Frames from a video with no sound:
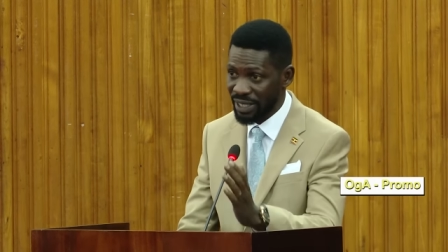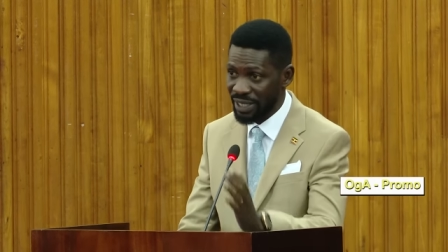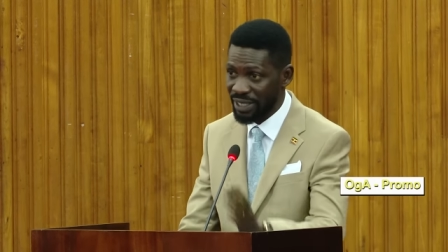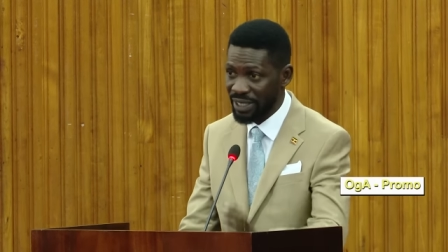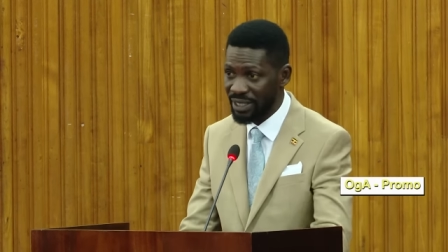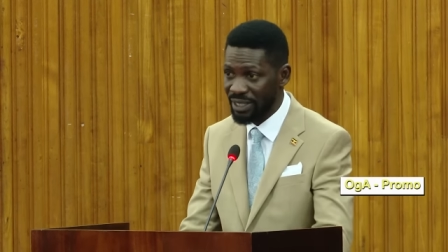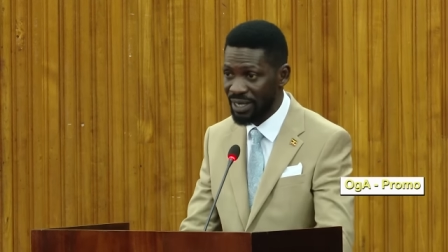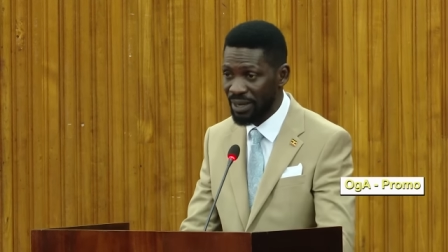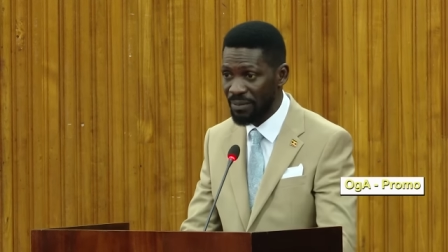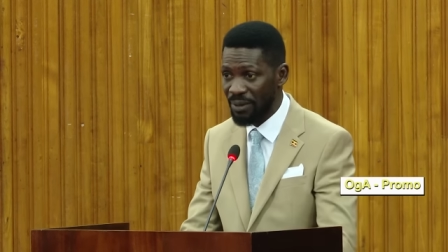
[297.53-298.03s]

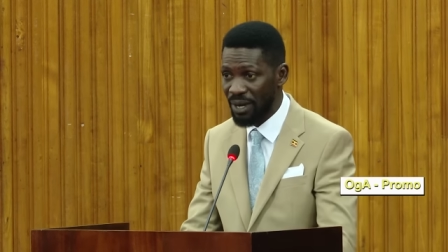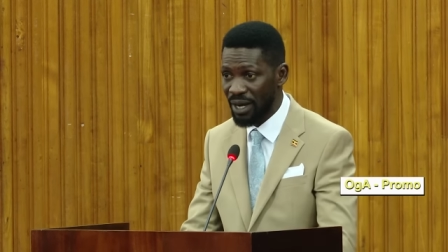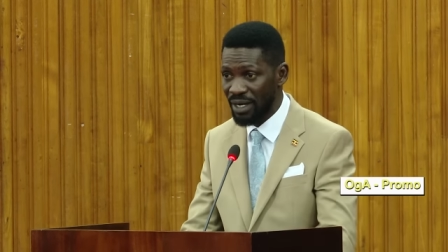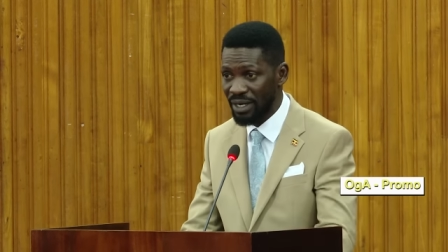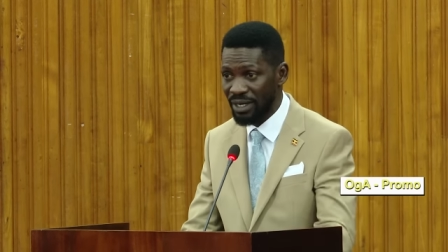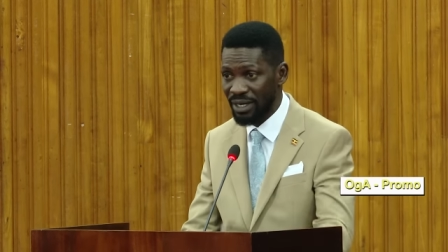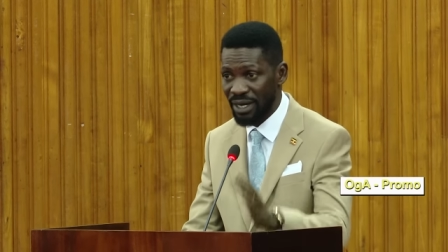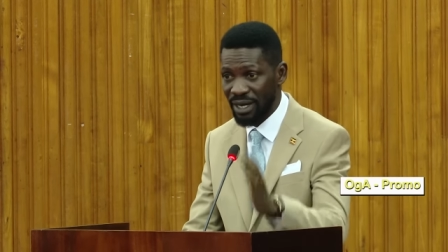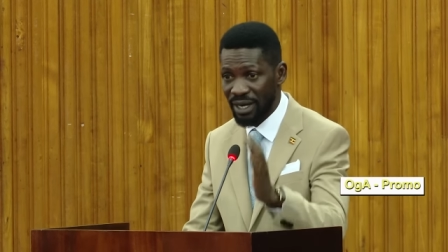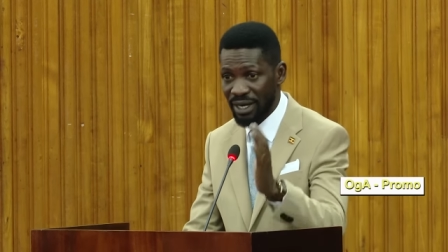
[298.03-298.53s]

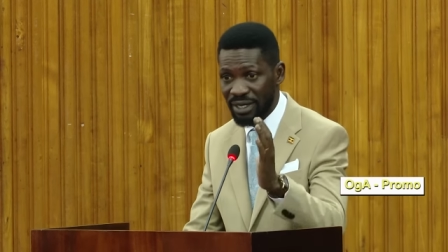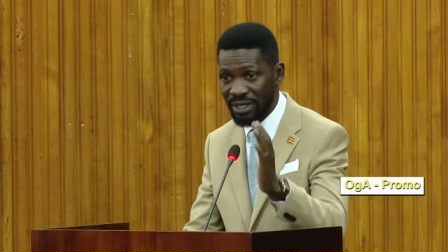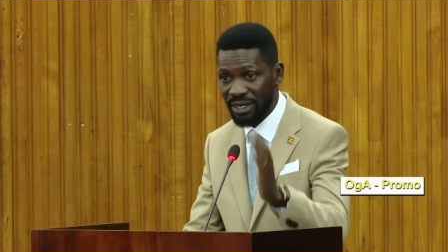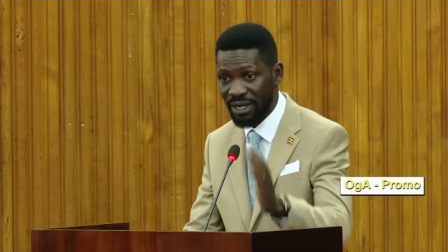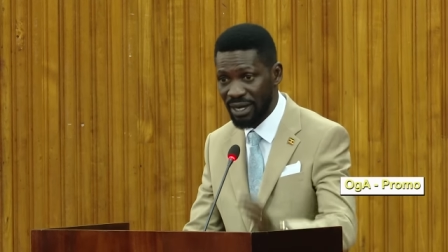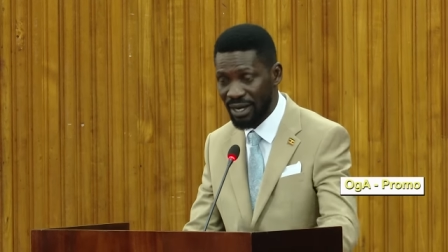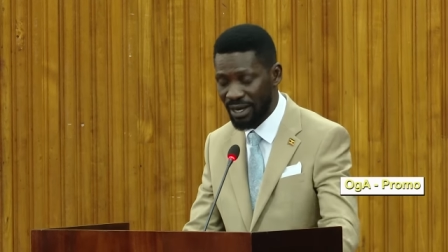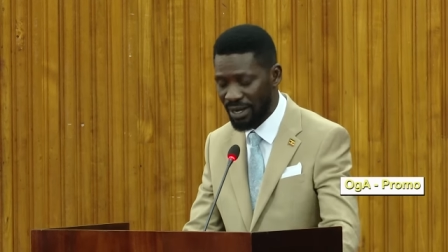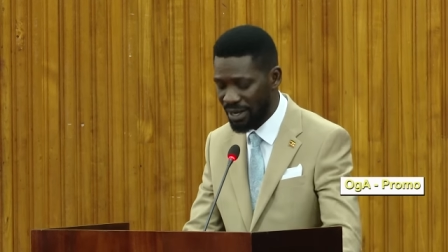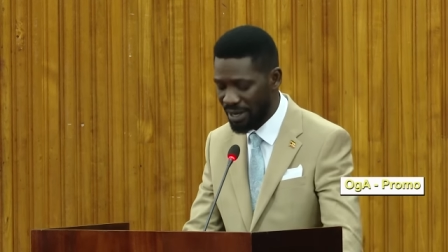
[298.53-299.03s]
Hilderman and
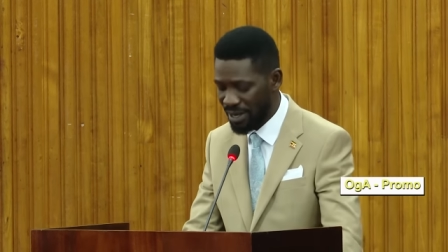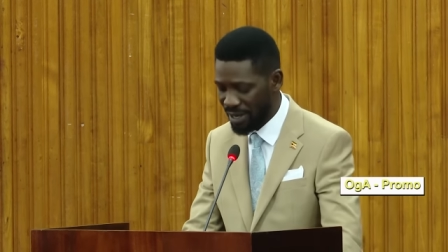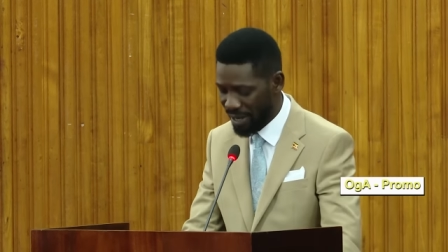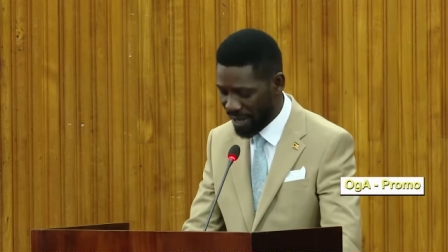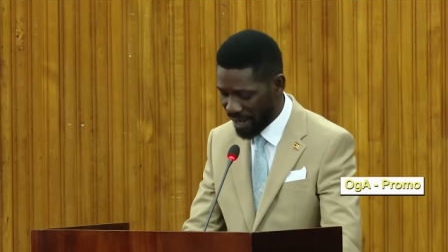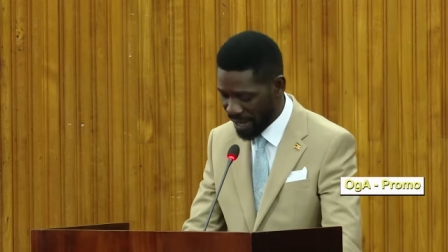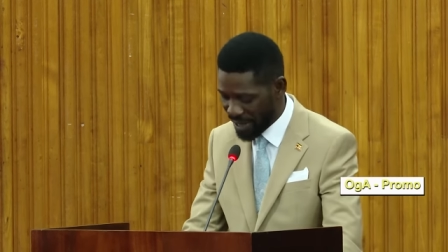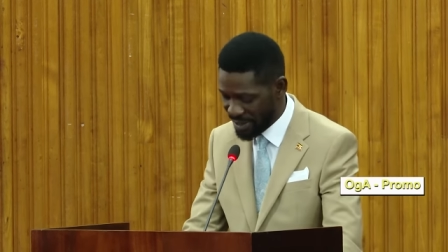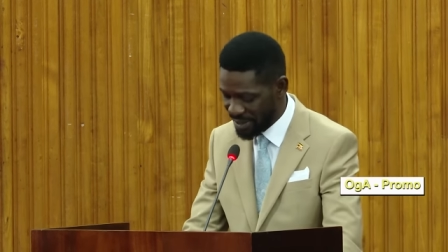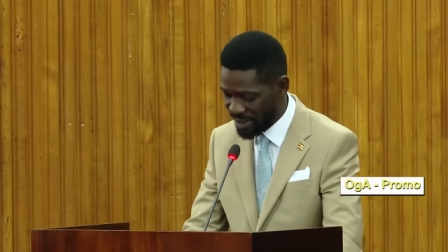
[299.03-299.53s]
uh,
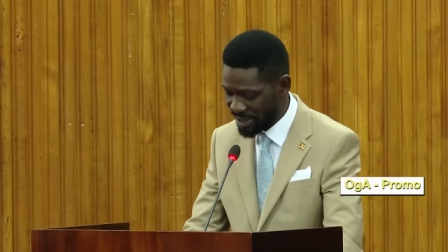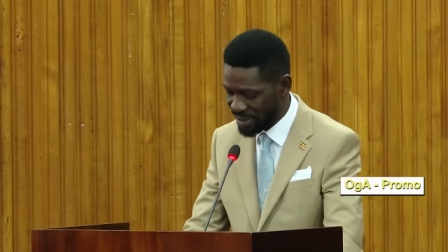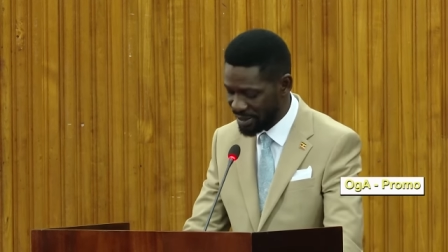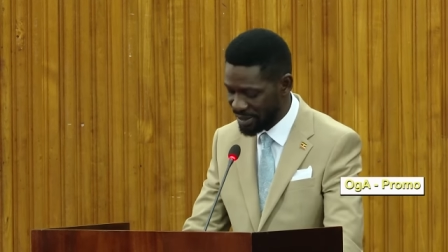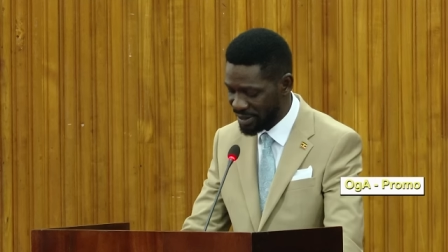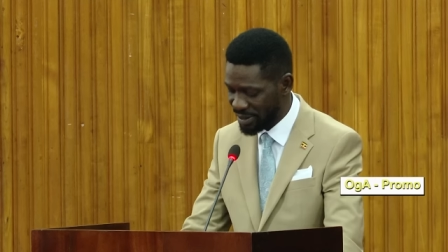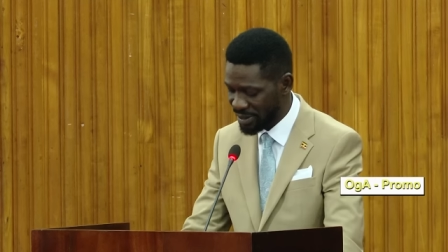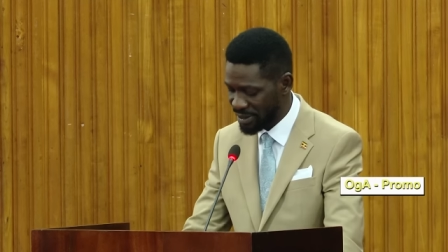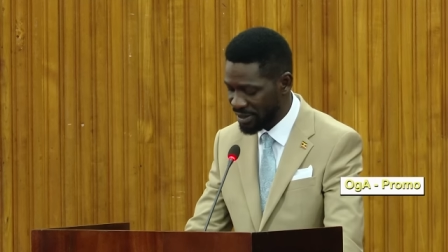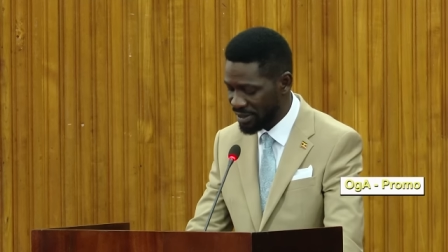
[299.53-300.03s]

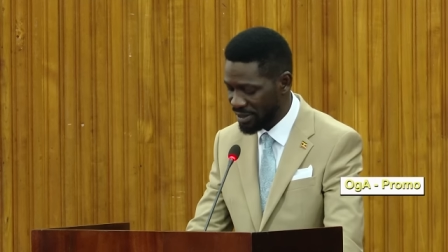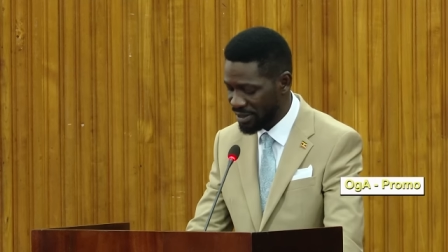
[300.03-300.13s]
others